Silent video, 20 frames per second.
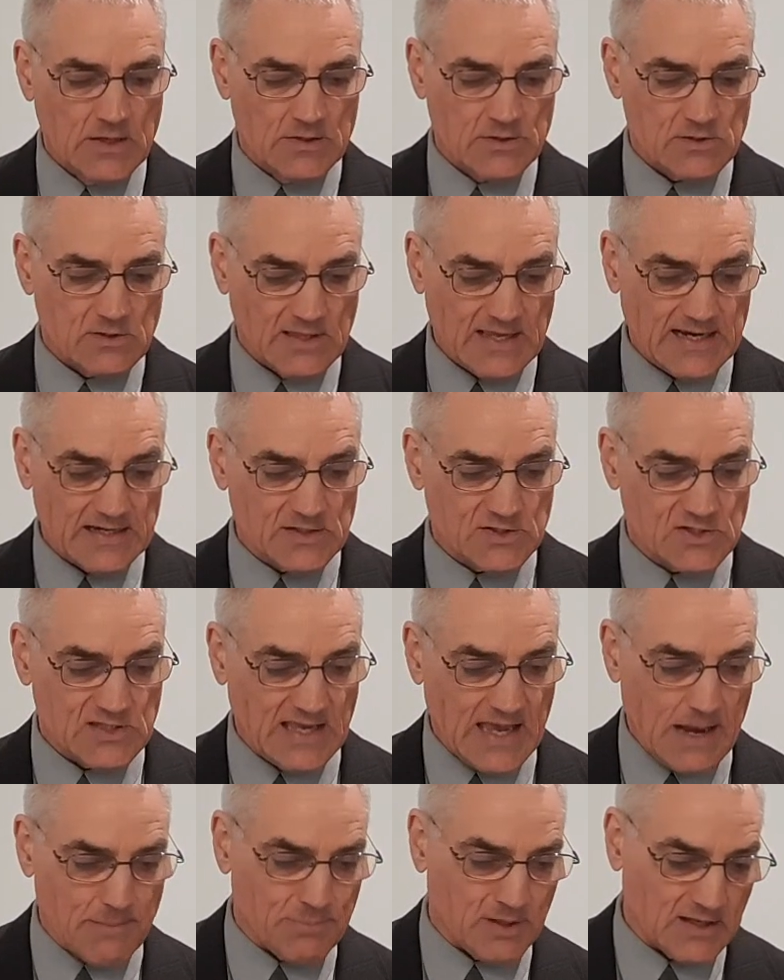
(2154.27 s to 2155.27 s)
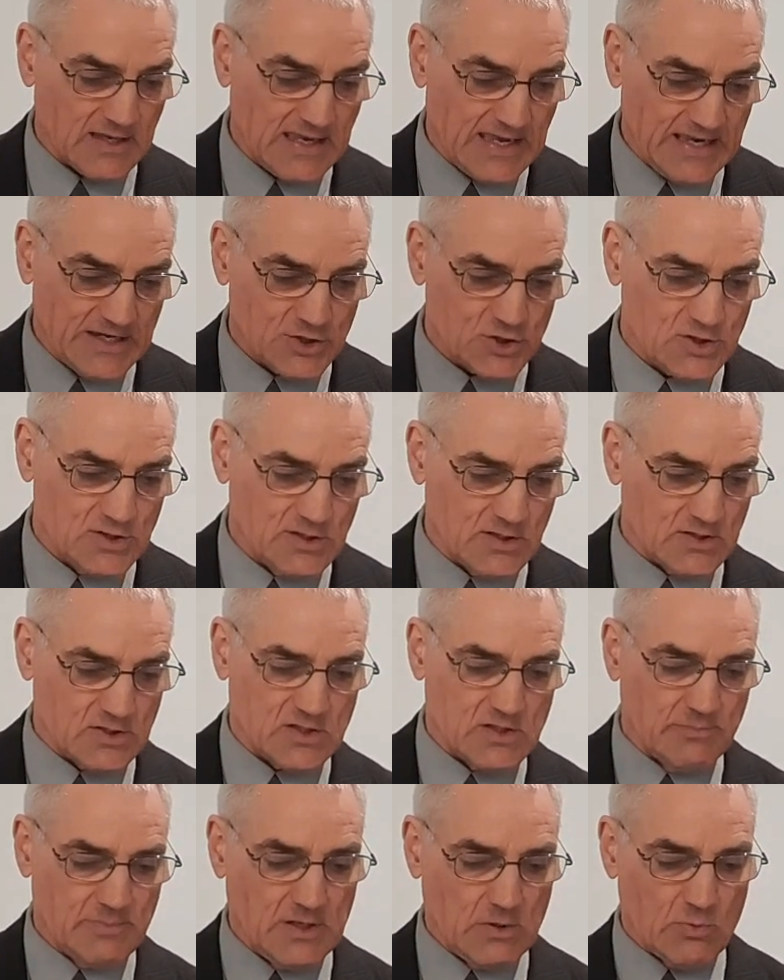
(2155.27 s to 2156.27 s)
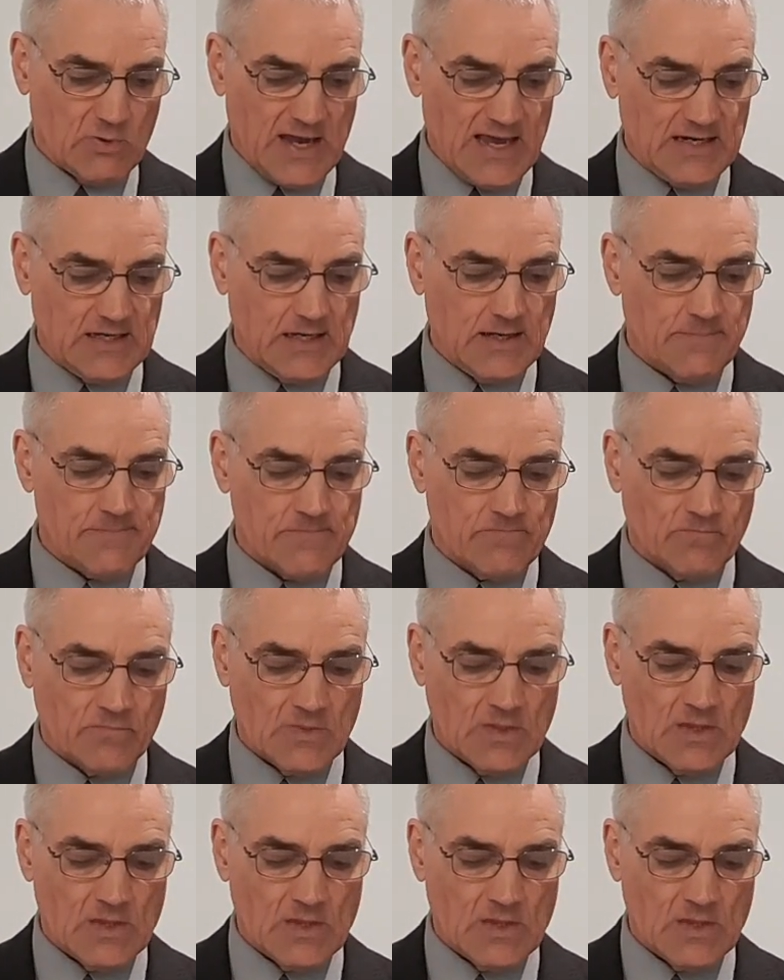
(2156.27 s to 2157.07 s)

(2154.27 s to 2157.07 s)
So that is the application, is to be ready.